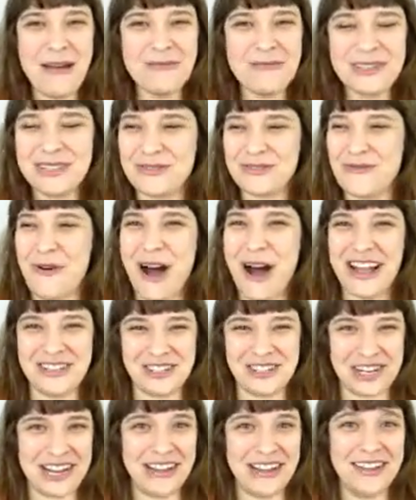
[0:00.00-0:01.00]
I'm just
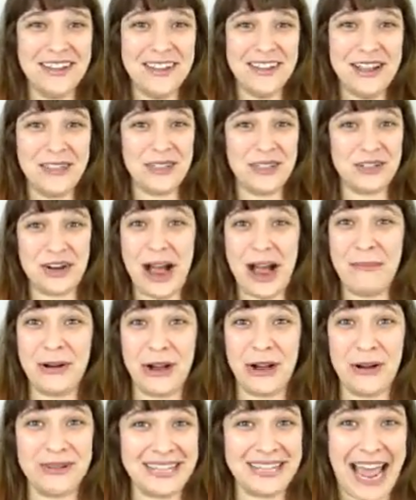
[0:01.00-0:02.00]
watching the drama
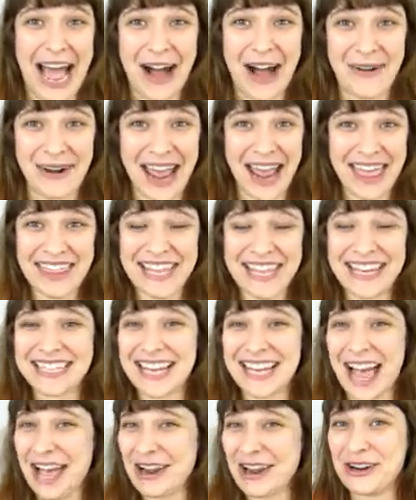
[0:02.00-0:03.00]
go down. And the
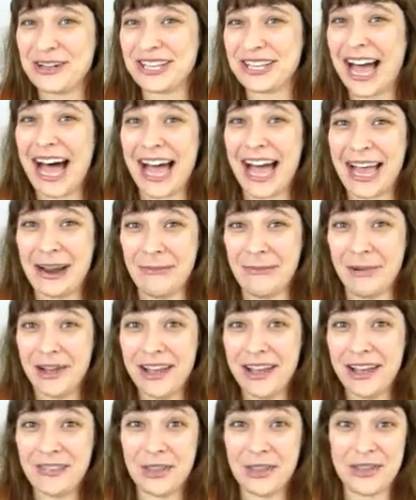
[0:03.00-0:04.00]
entire time
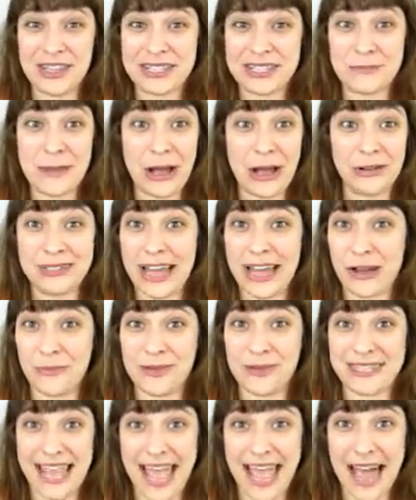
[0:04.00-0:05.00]
that this meltdown
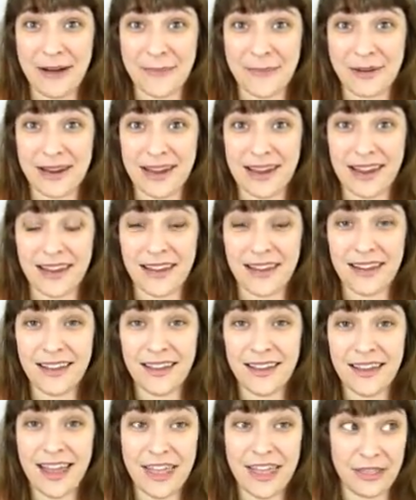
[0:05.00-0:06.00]
was happening
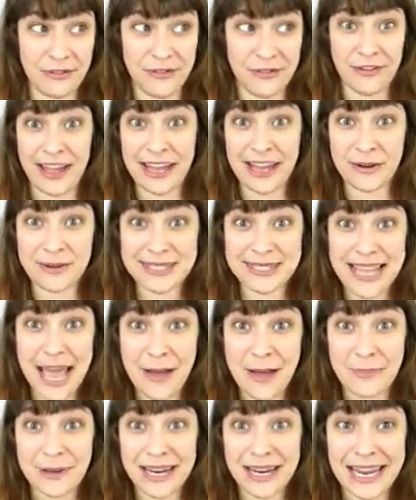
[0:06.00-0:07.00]
and the fight was
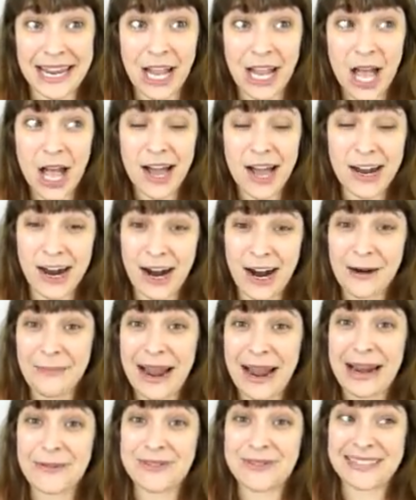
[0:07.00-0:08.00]
happening,
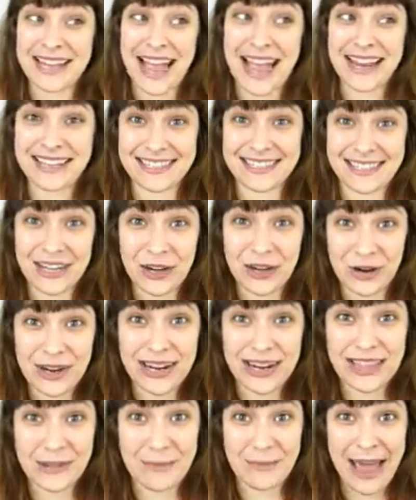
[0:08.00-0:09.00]
Carmine was kind of
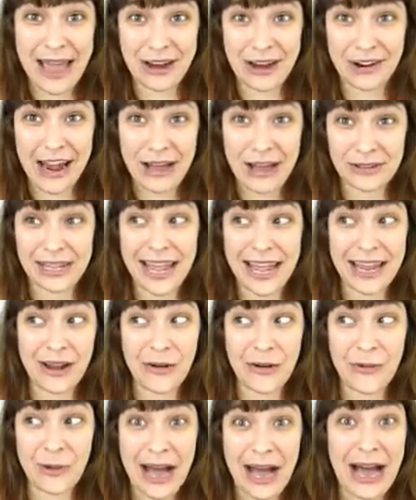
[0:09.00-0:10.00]
snickering in the background,
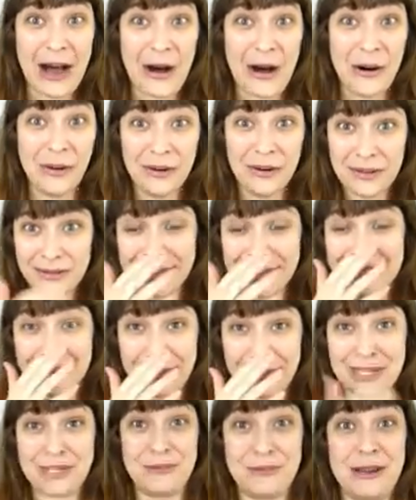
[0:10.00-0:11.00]
like, wow, these
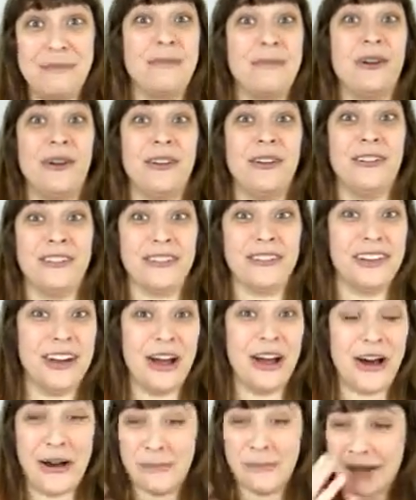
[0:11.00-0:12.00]
rich people, you
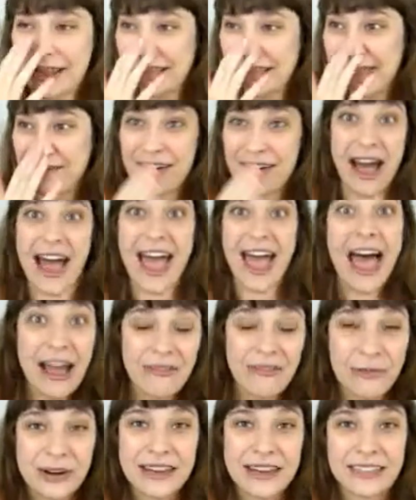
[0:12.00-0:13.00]
know, I mean, they've got
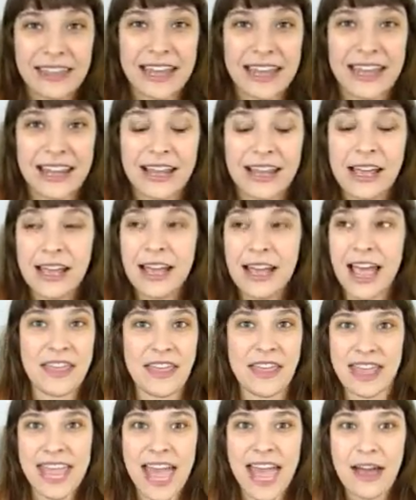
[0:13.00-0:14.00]
everything and
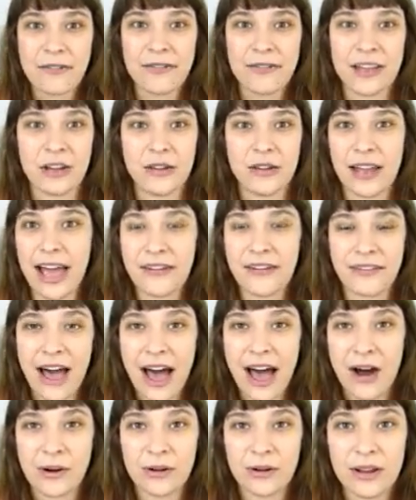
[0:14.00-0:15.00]
they can't figure life
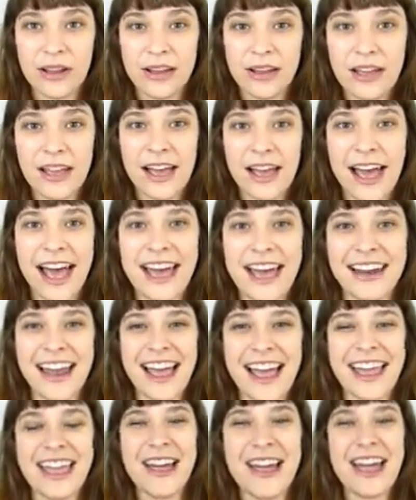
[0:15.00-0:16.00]
out. And
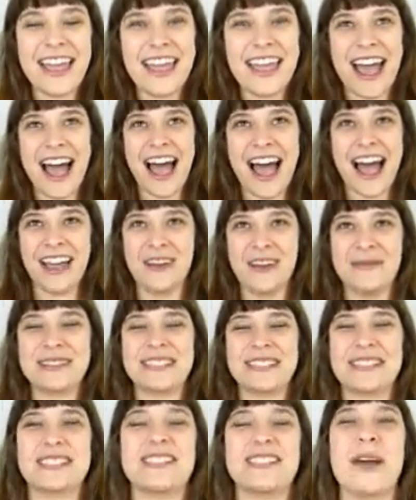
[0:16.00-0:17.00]
it, it was
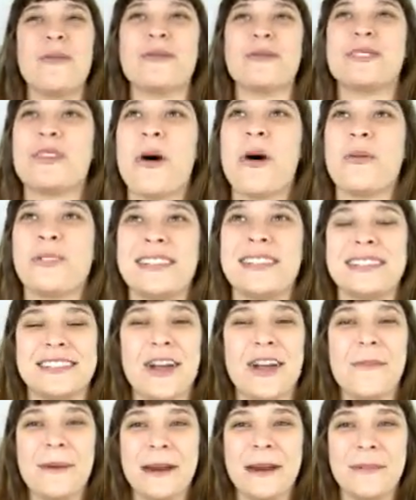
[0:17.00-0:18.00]
so totally
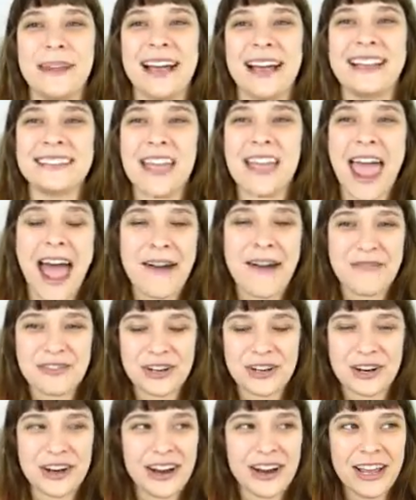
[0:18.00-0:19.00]
stupid because
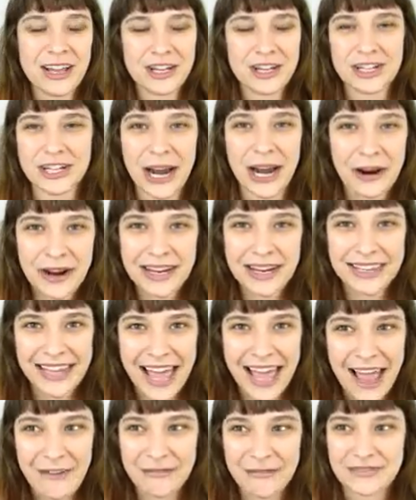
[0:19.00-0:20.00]
after Sharon
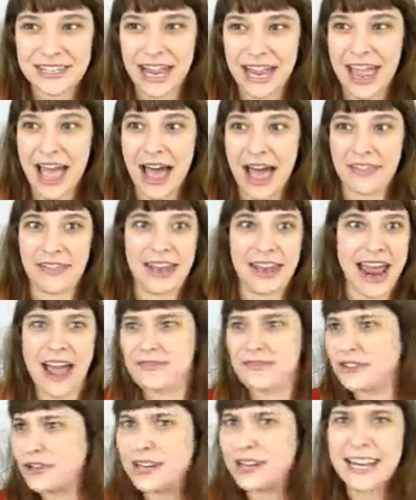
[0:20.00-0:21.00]
left and then
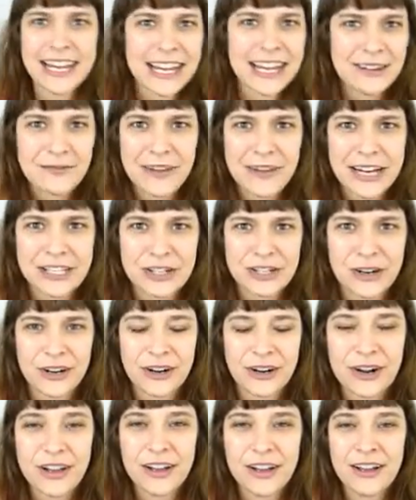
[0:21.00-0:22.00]
after Nick and
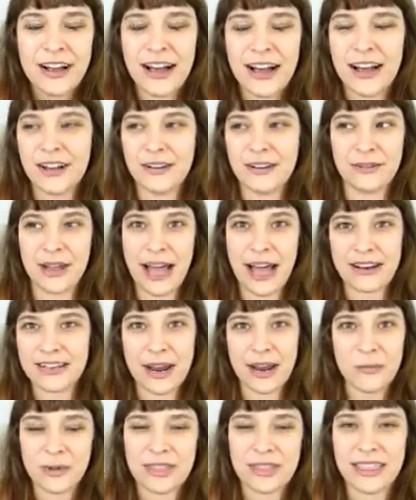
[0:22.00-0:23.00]
Victor uh, got
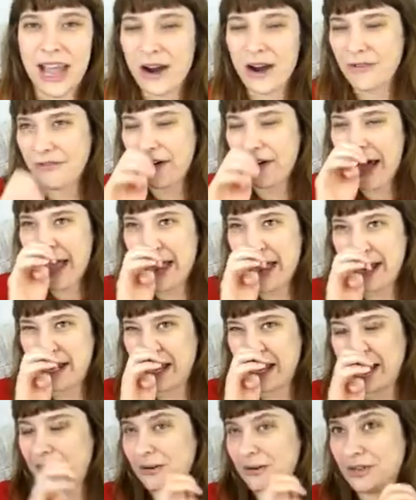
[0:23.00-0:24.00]
done with their fight
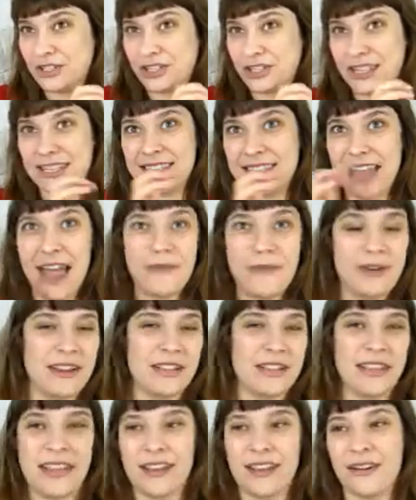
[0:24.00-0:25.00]
and it was just
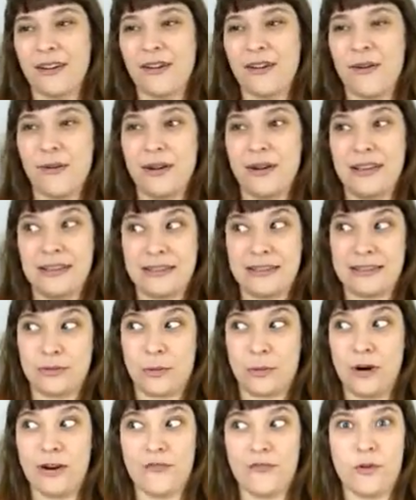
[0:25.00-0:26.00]
everything was
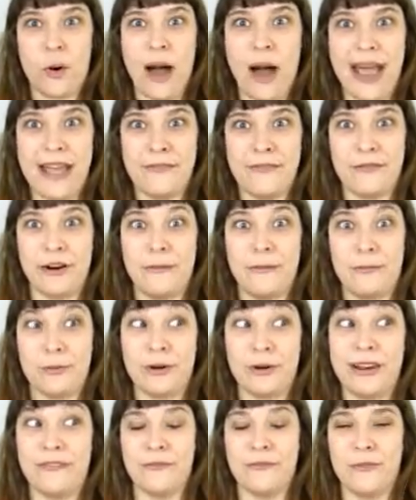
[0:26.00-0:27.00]
sort of quiet for a
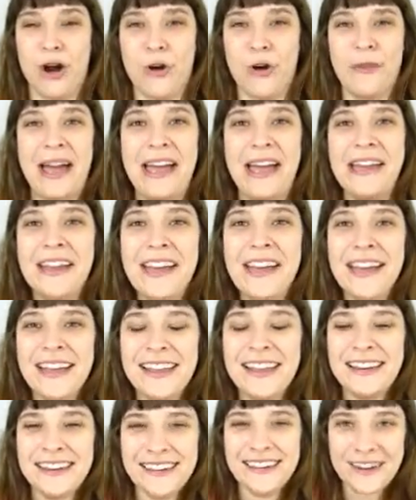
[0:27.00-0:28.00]
brief moment,
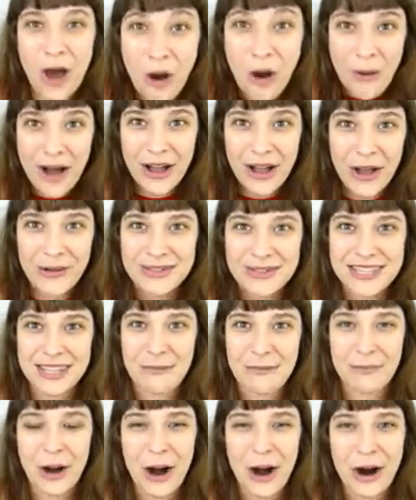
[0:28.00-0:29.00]
Noah goes to the
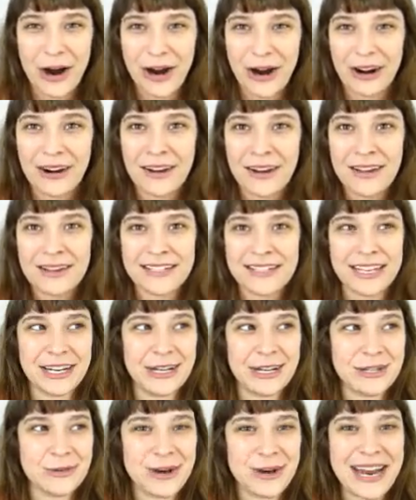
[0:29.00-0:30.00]
bar to get
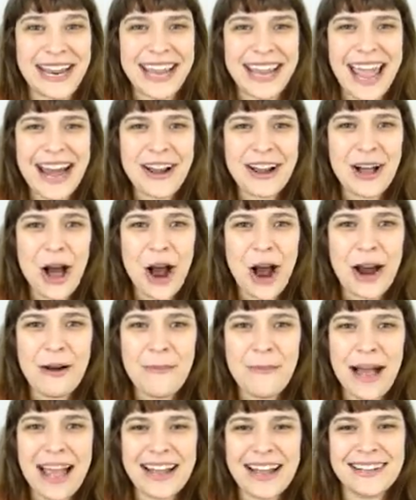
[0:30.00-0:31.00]
a drink and
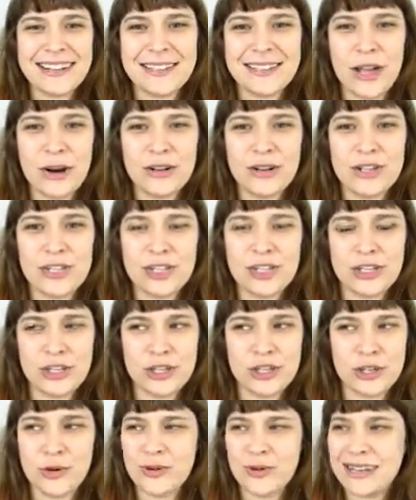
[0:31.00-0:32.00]
Carmine starts
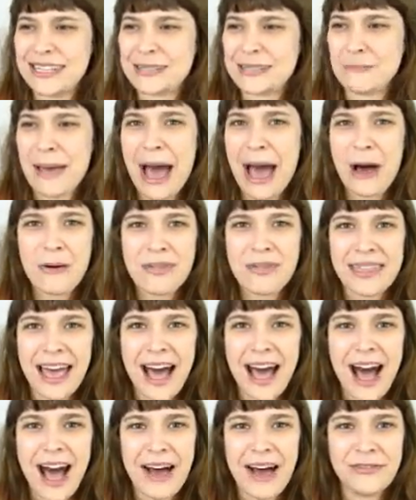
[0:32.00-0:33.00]
shooting his mouth
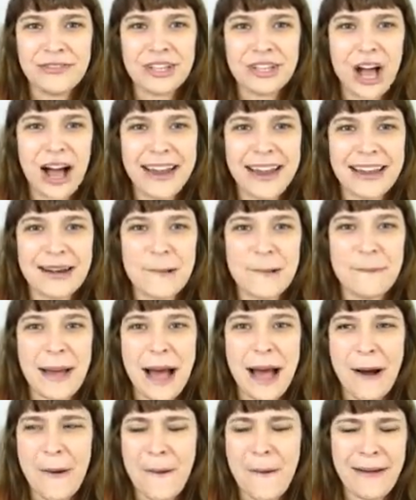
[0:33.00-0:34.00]
off talking
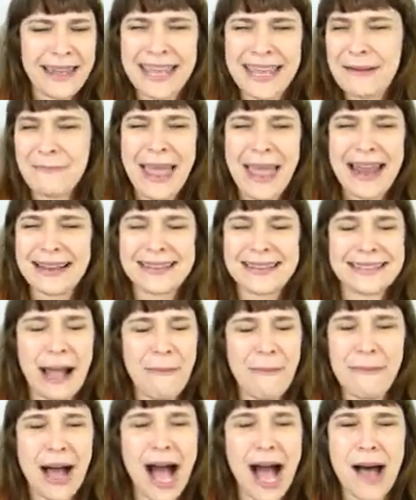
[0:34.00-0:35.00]
about, like he made some
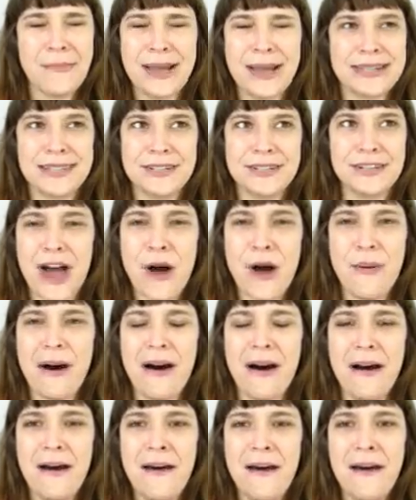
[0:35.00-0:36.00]
comment to
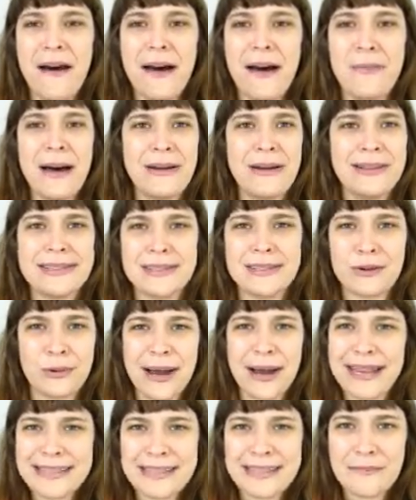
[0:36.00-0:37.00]
Noah about his
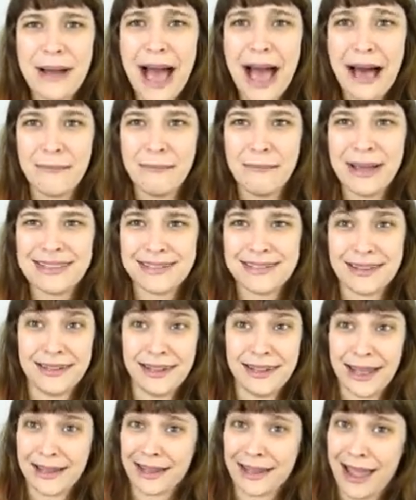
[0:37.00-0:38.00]
crazy mom. Basically
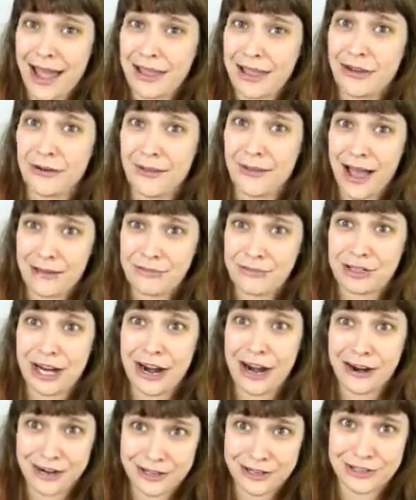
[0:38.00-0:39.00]
like, yeah, your mom
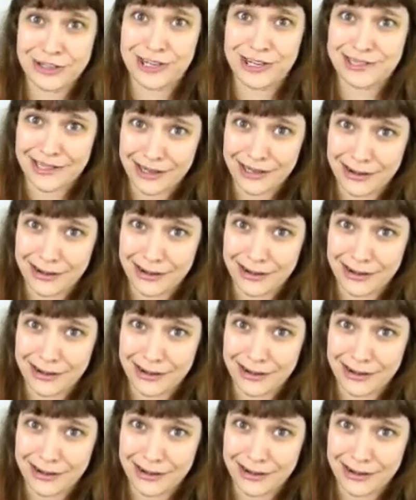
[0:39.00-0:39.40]
Sharon, she's a...